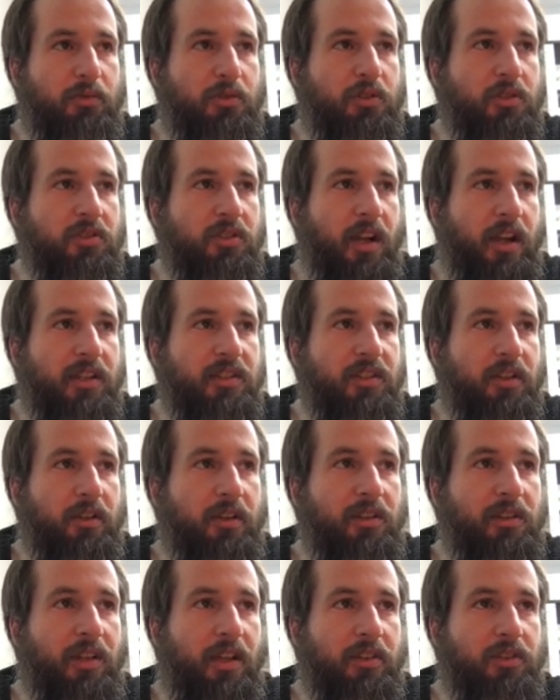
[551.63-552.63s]
between dietary
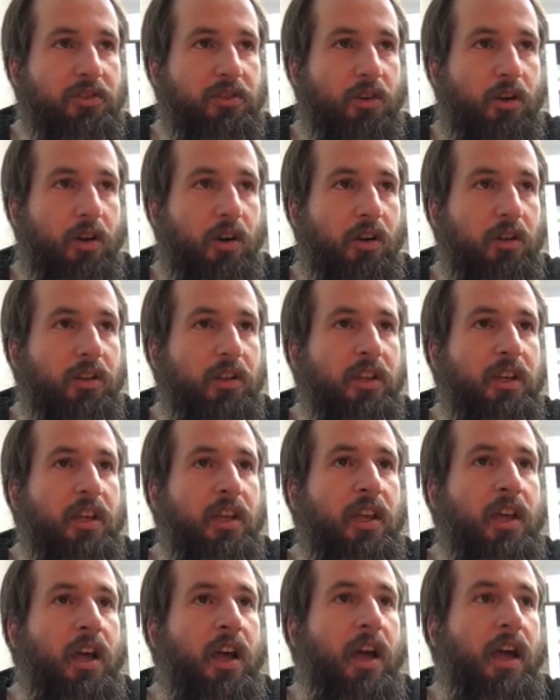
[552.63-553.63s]
cholesterol
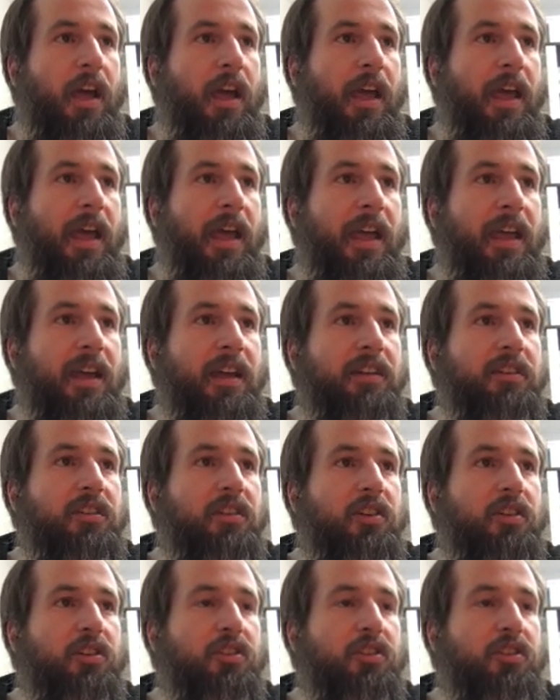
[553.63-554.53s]
and